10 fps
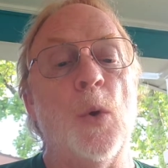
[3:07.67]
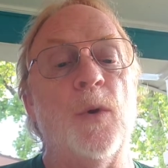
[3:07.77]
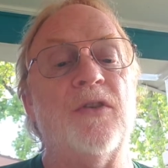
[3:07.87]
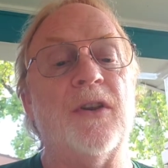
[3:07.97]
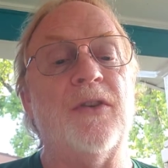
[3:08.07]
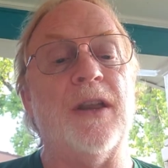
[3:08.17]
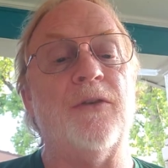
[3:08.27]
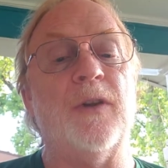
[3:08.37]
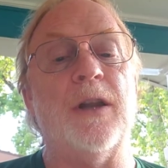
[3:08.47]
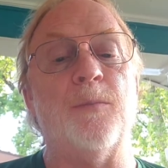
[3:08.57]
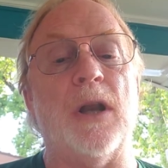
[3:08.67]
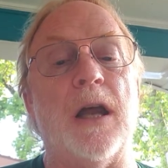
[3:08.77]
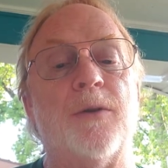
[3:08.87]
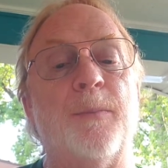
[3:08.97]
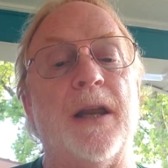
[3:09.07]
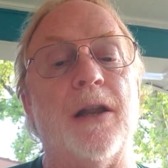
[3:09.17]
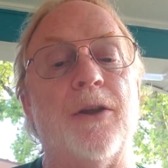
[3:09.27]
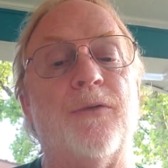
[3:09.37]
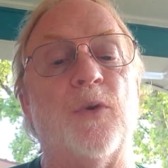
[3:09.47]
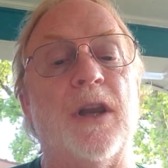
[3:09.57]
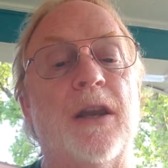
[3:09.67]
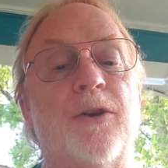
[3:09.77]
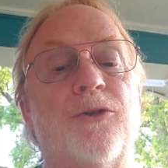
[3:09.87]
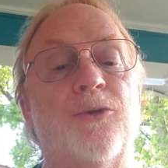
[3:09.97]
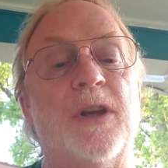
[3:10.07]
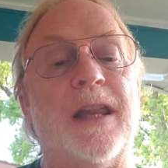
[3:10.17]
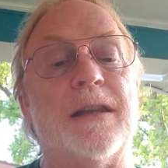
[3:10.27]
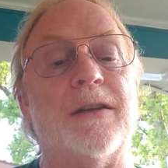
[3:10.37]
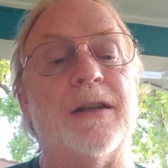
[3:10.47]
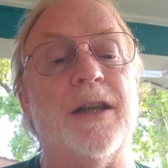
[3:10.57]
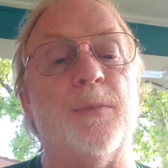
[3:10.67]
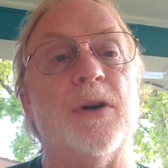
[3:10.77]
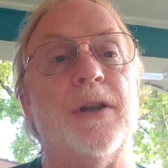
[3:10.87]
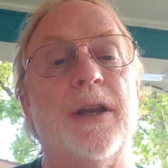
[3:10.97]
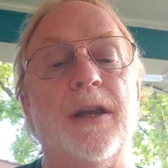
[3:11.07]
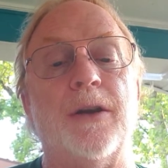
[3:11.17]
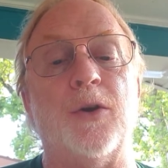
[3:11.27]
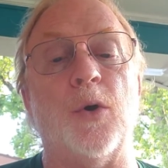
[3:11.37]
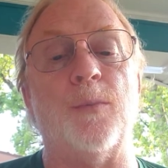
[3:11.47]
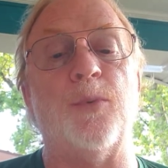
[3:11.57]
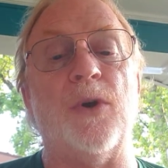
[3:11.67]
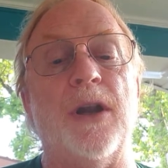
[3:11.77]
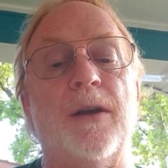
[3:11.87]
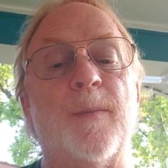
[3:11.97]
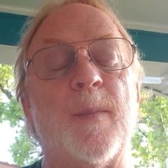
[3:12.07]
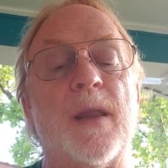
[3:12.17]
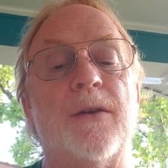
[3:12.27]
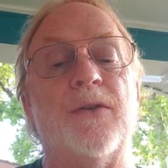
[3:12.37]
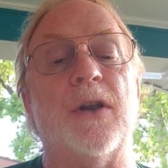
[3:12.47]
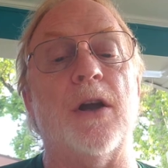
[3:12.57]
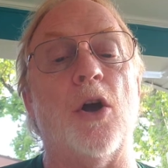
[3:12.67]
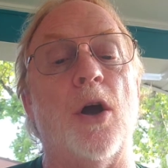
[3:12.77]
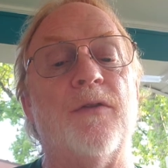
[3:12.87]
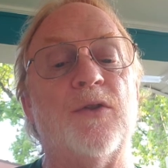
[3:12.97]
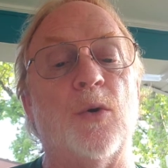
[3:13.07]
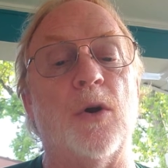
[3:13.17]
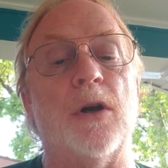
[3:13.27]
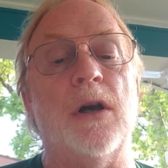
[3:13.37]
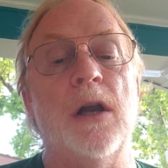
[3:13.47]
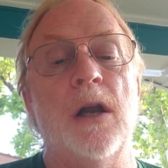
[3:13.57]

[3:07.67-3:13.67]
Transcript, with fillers: we successfully blocked bailouts for an industry that deliberately incorporates uh, offshore